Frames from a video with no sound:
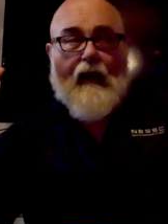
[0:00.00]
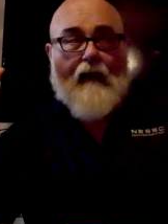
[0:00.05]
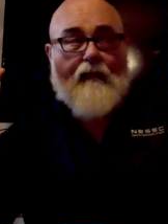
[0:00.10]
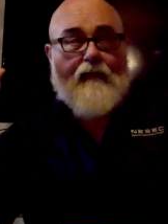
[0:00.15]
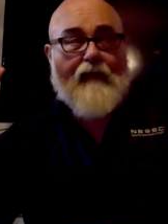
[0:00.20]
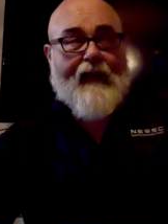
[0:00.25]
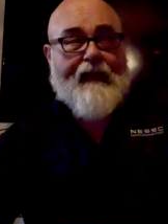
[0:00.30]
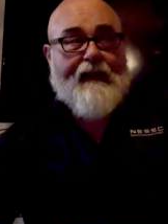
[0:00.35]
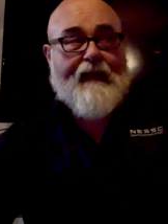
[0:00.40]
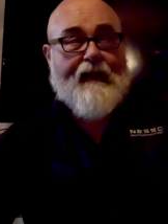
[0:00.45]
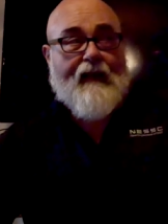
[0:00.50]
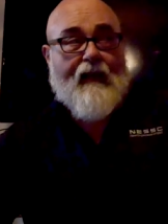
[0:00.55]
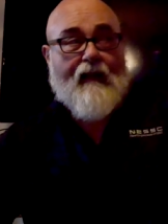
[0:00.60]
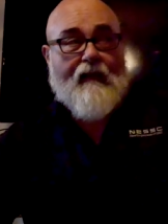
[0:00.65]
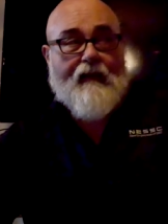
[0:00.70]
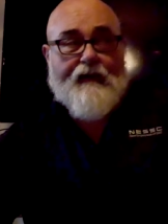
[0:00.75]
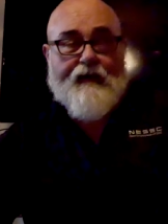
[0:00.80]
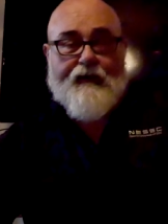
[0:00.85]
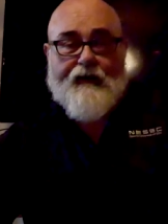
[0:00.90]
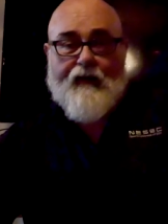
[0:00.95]
blended
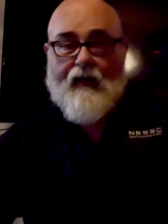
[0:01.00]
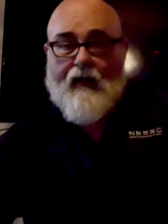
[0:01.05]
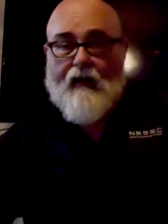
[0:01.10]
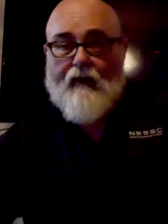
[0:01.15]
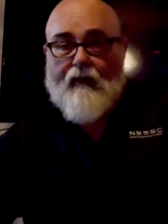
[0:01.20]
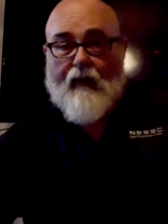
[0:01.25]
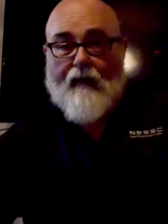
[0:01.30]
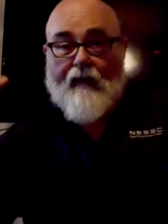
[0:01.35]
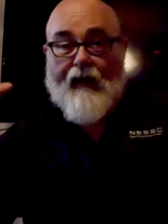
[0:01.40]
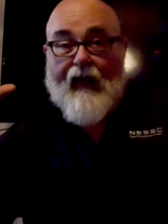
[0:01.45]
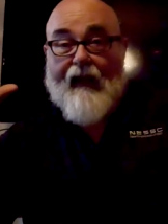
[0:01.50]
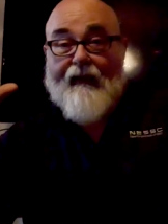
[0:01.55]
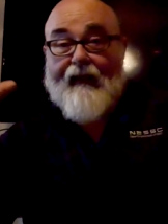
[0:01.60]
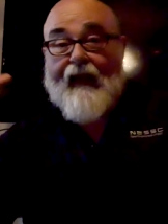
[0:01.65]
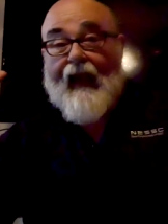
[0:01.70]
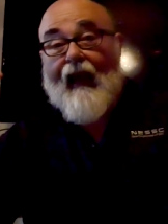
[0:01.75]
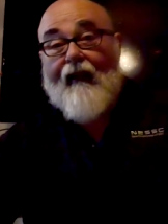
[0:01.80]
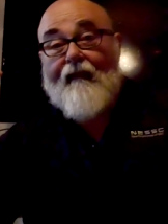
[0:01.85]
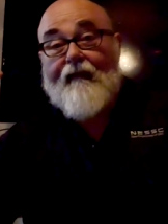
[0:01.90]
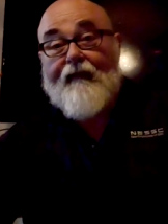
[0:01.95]
colors, where we had
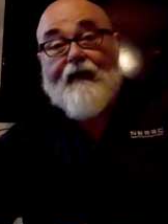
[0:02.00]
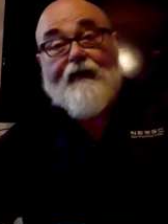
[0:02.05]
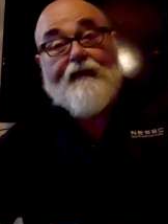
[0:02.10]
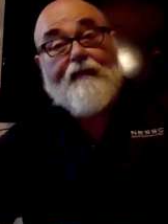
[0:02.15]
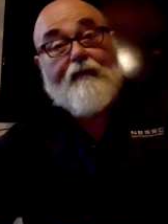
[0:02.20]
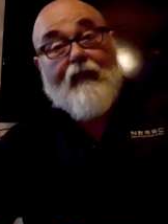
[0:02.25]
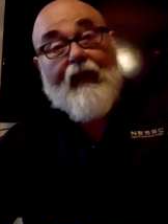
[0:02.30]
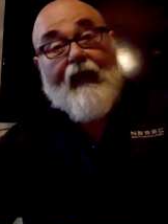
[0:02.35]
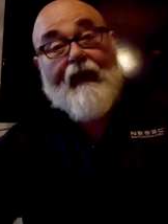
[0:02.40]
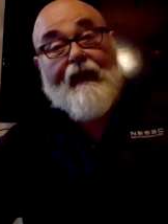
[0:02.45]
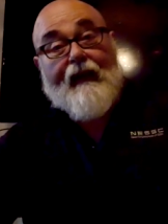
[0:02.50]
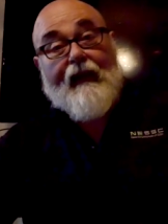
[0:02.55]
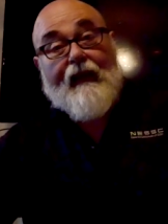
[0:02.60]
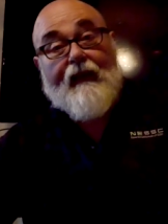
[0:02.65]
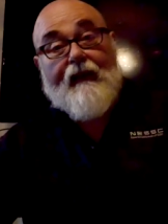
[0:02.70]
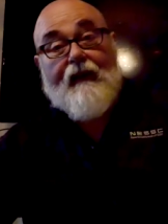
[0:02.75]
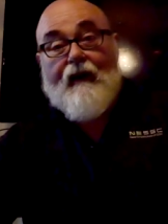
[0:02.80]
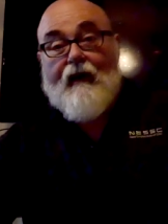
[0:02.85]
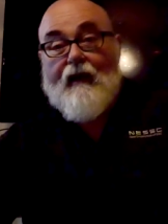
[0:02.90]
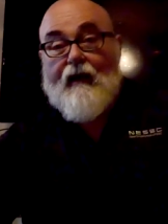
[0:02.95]
the outfits blend in